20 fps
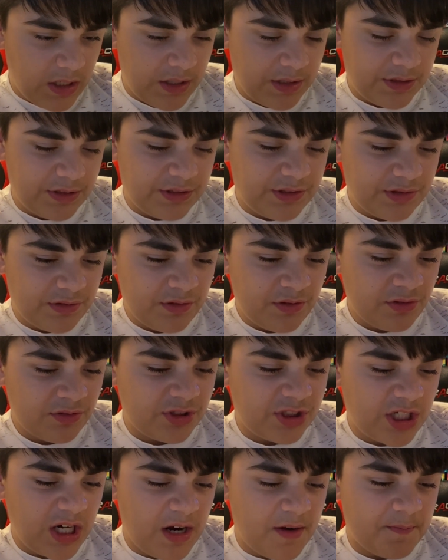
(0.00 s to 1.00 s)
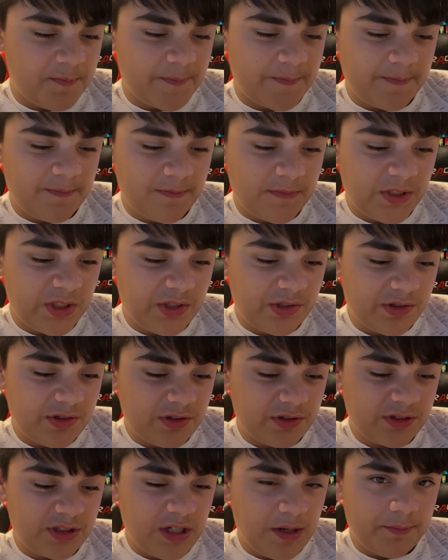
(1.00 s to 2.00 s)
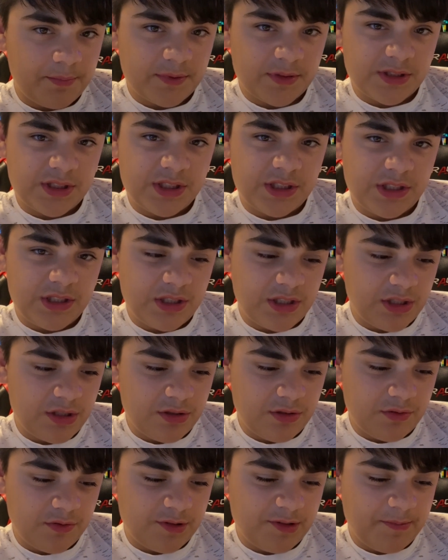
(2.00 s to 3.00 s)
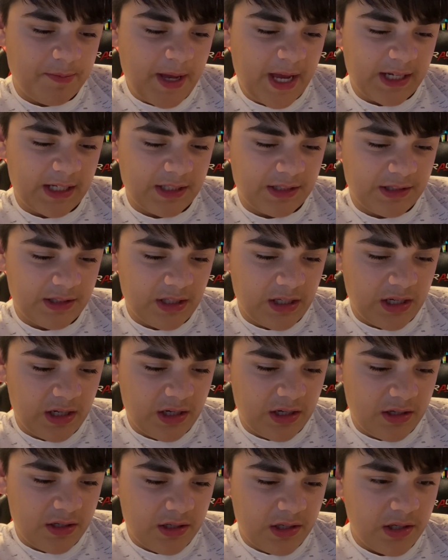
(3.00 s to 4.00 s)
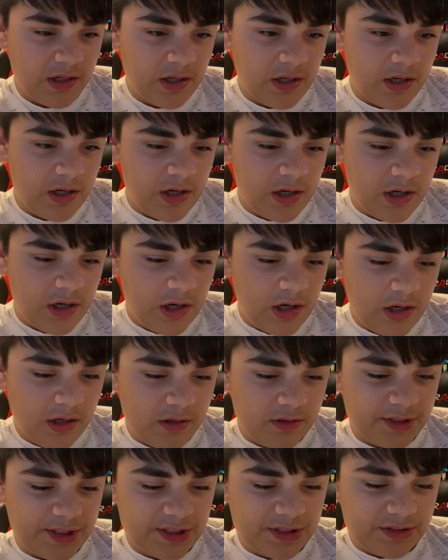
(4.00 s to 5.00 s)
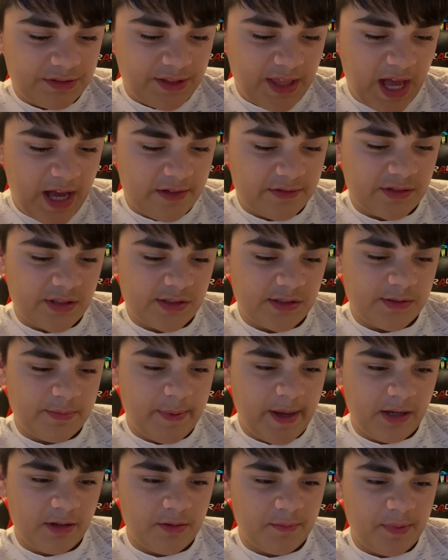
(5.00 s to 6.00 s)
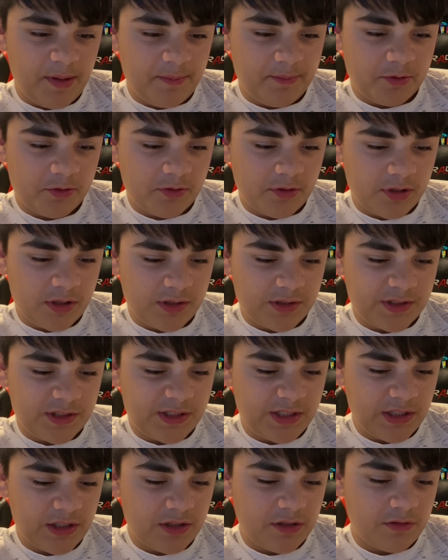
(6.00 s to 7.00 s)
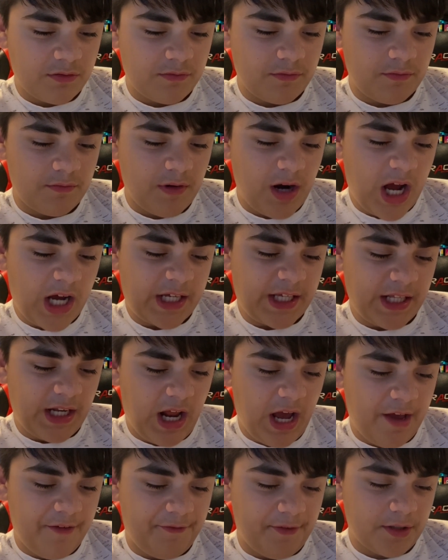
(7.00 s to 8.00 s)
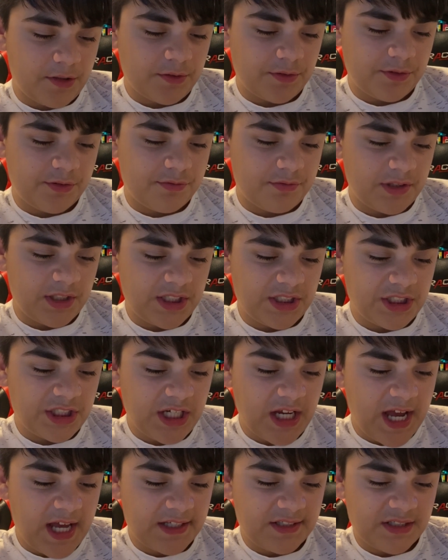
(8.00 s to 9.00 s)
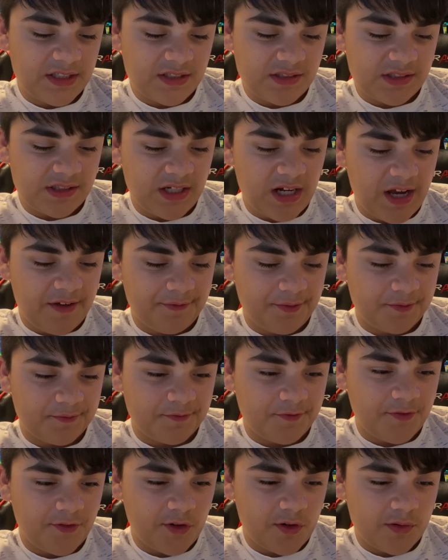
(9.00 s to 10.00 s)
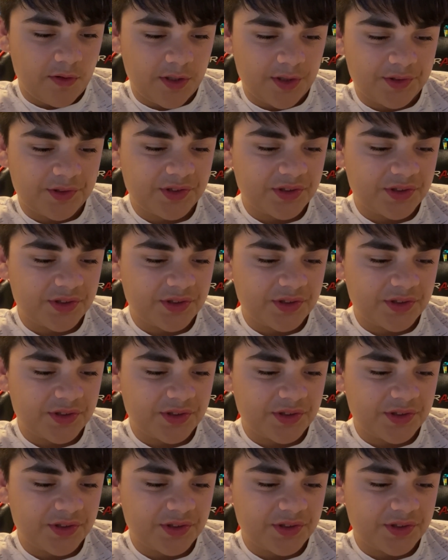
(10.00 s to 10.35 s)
Doodle jump was huge back in the early 2000s, back when people were still rocking iPhone 3GSs and iPhone 4s.